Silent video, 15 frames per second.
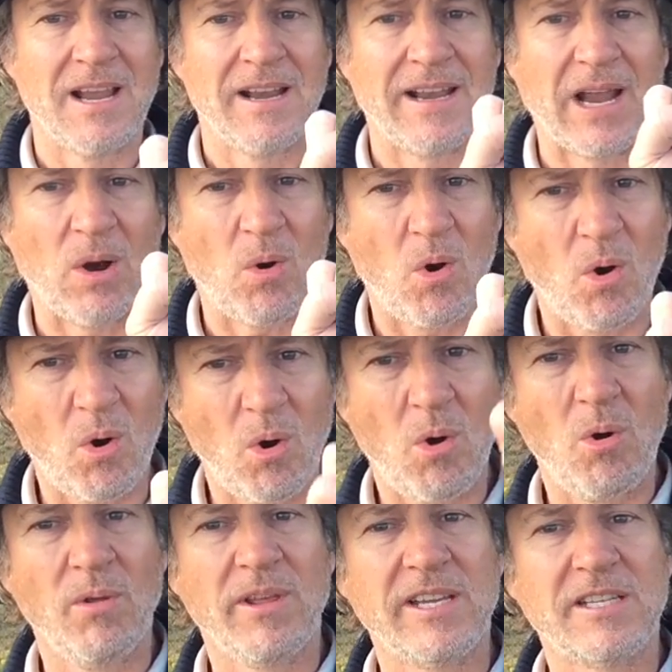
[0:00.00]
Now,
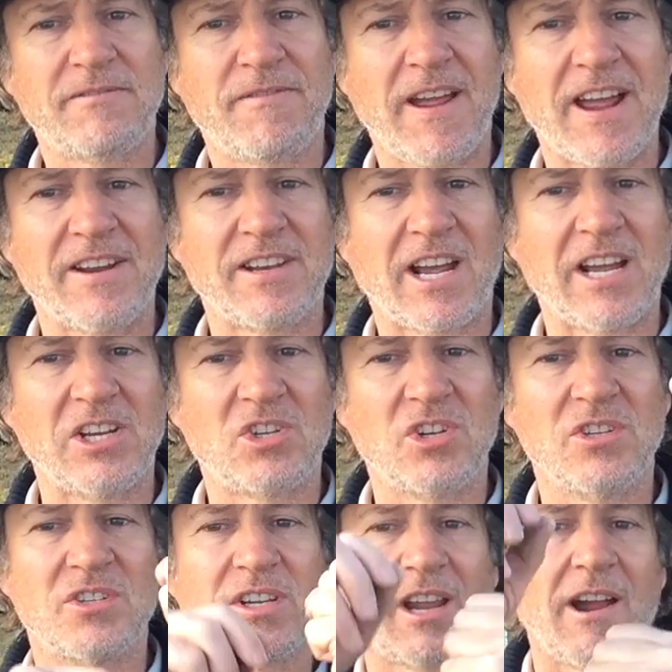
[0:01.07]
all these
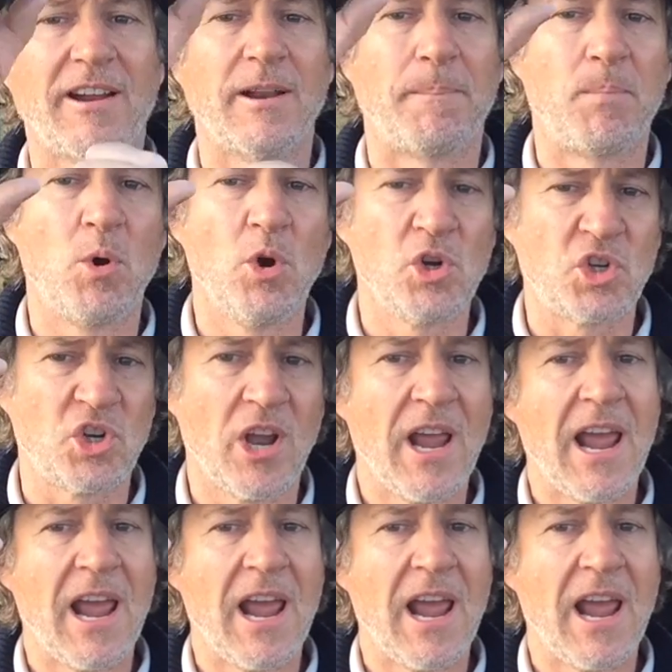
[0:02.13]
foundations are going to push